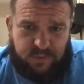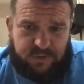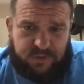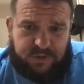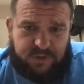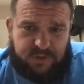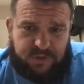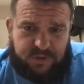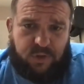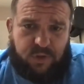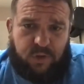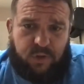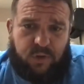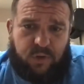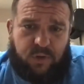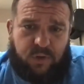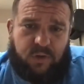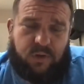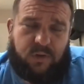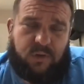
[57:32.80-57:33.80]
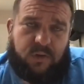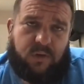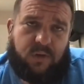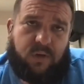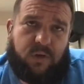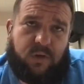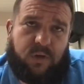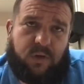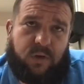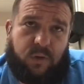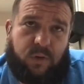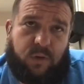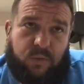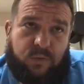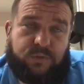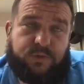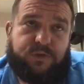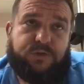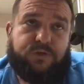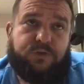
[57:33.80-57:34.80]
Most
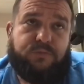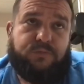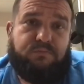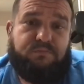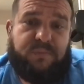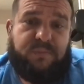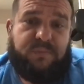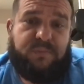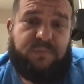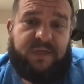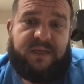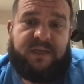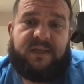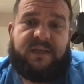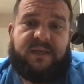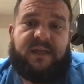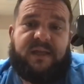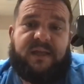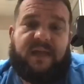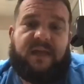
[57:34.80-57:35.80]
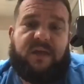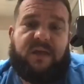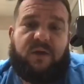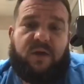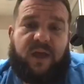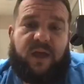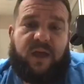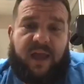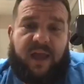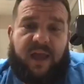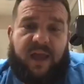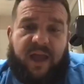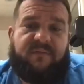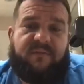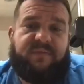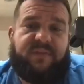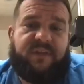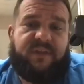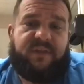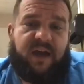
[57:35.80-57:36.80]
older men
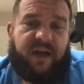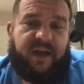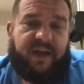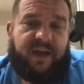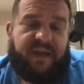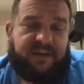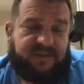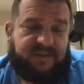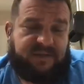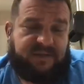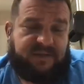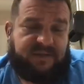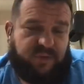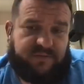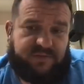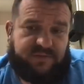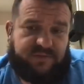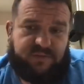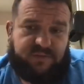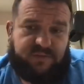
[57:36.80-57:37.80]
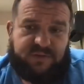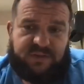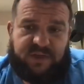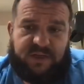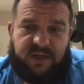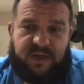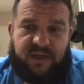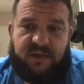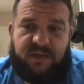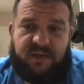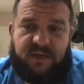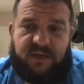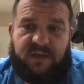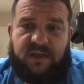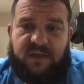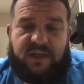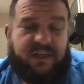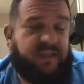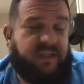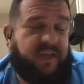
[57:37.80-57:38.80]
have the highest rate of suicide
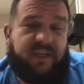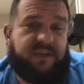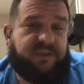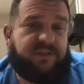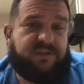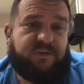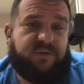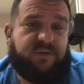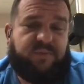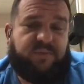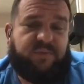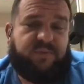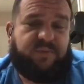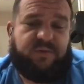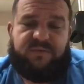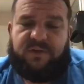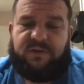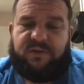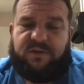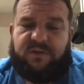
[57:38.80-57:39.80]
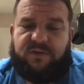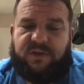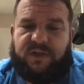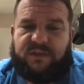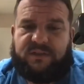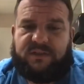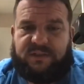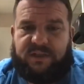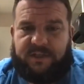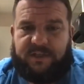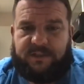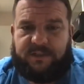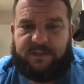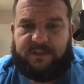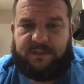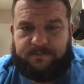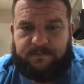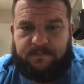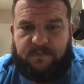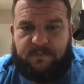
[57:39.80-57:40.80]
in the age group in the United
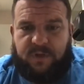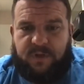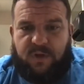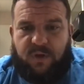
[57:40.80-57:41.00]
States.